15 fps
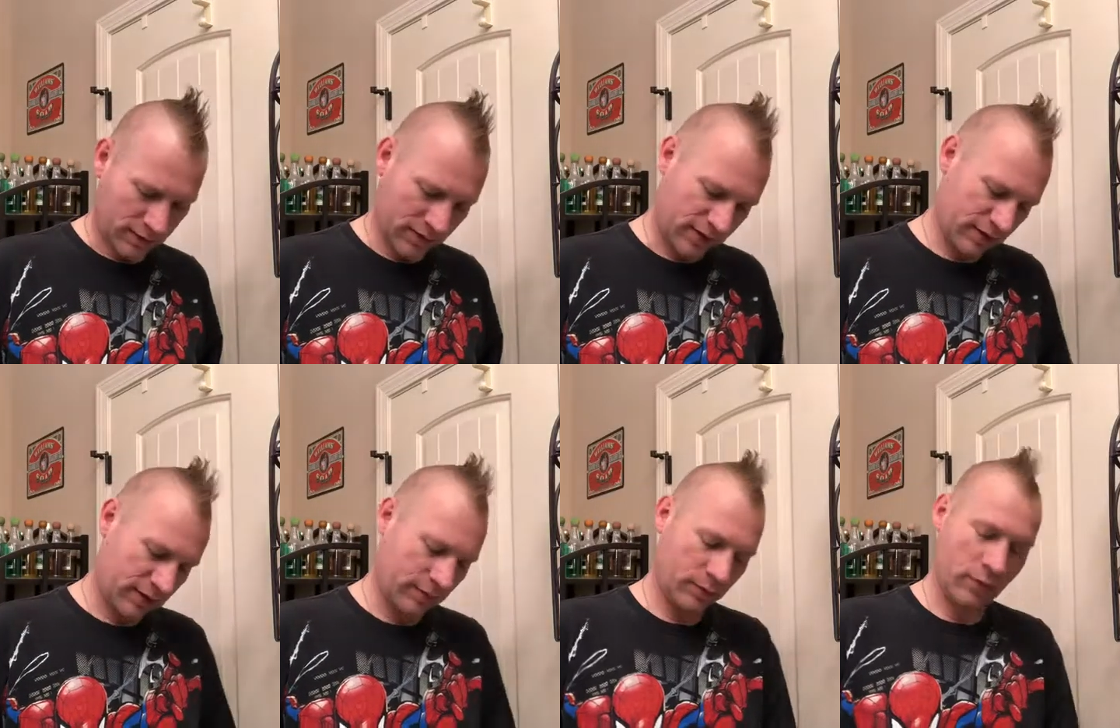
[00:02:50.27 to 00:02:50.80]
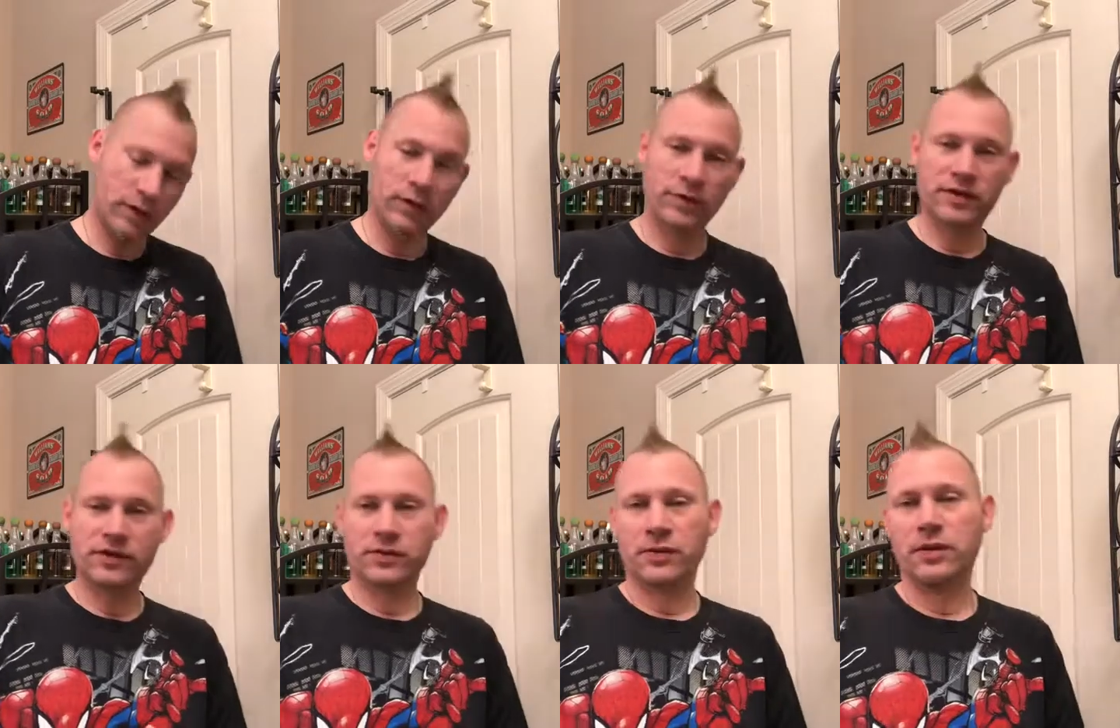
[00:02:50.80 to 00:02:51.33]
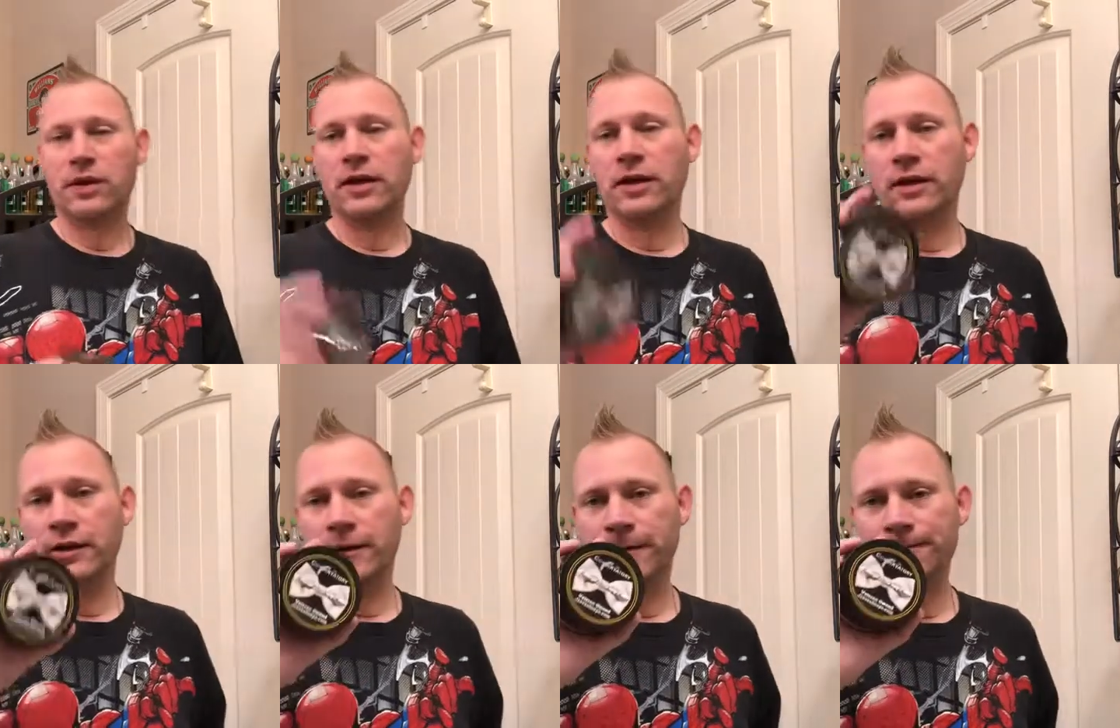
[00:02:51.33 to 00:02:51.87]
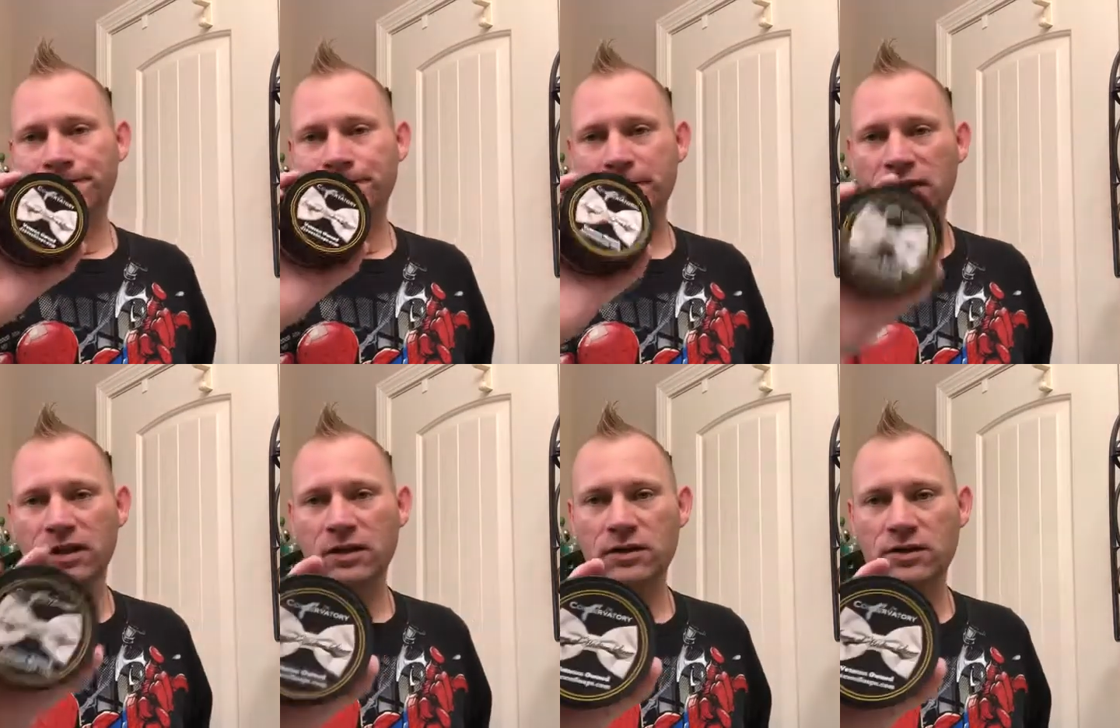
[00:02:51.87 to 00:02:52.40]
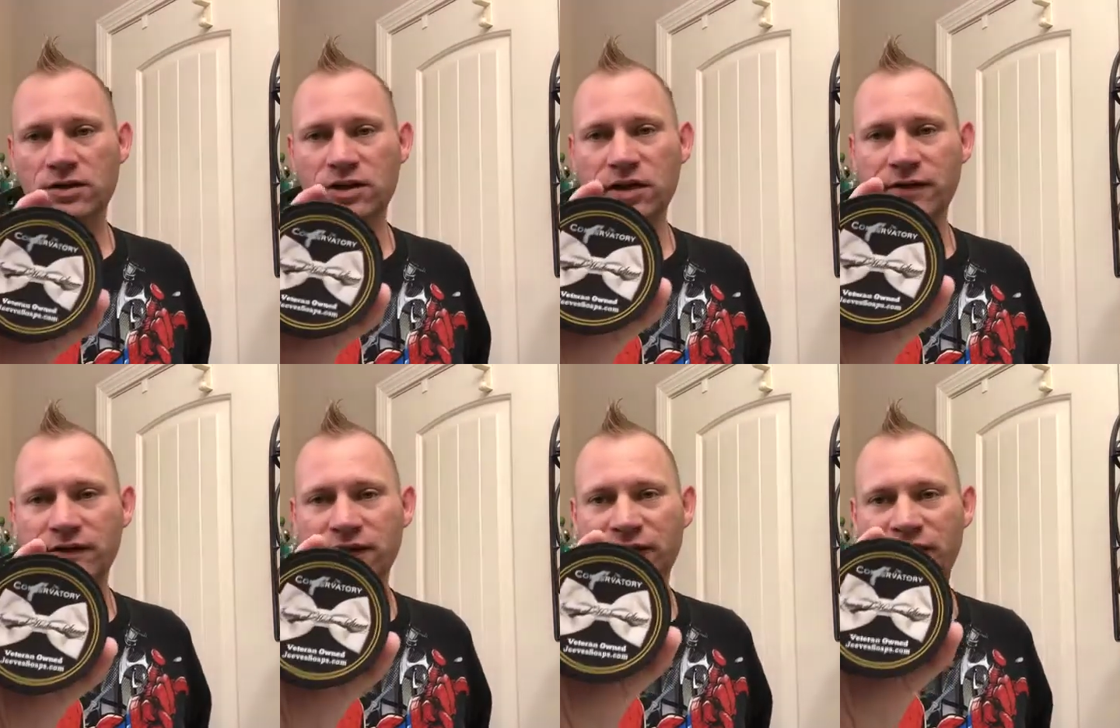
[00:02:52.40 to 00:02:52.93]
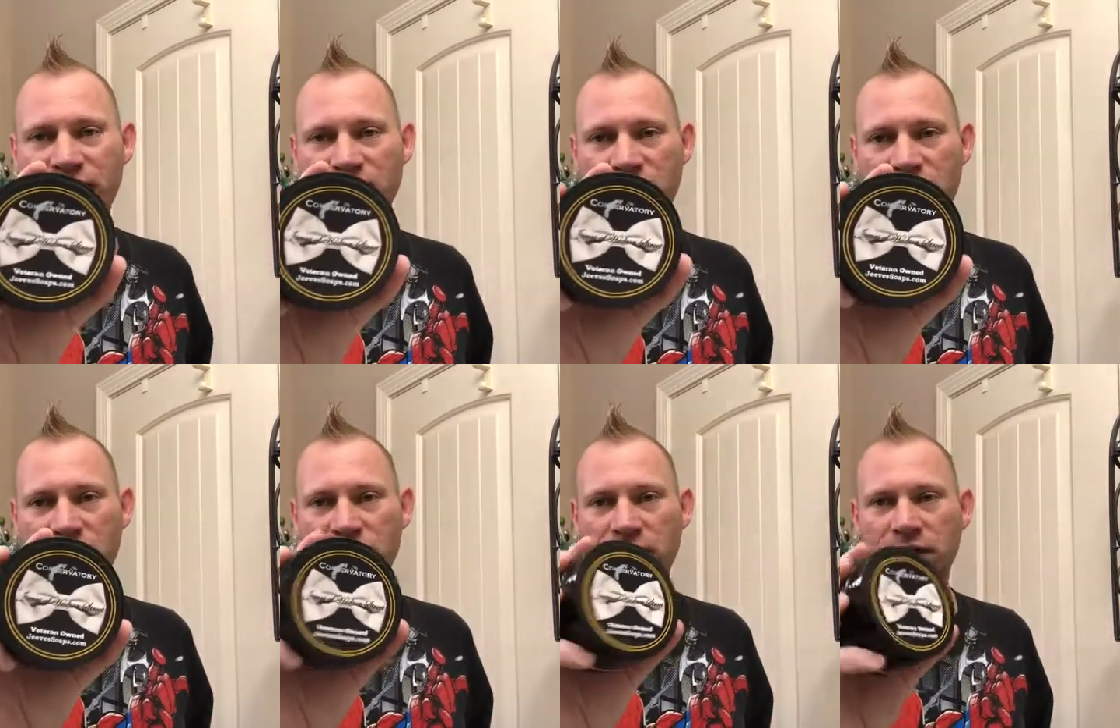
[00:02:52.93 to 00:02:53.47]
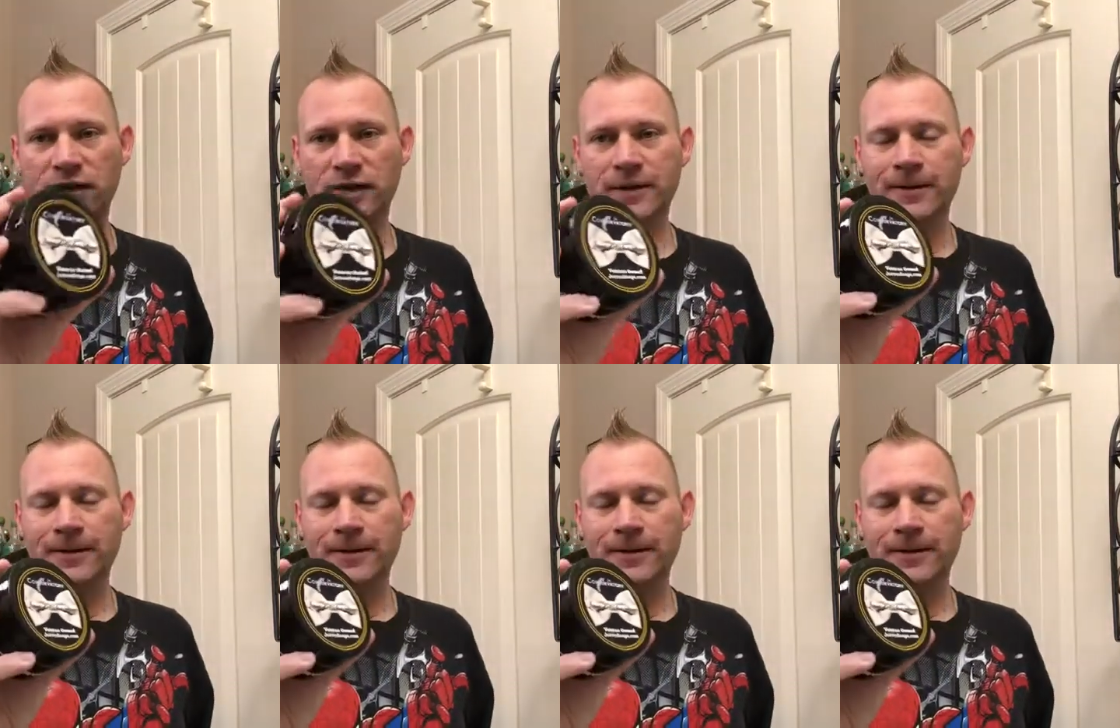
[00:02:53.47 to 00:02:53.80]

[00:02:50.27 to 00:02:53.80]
me see. We'll go with this one. Jeeves of Hudson Street.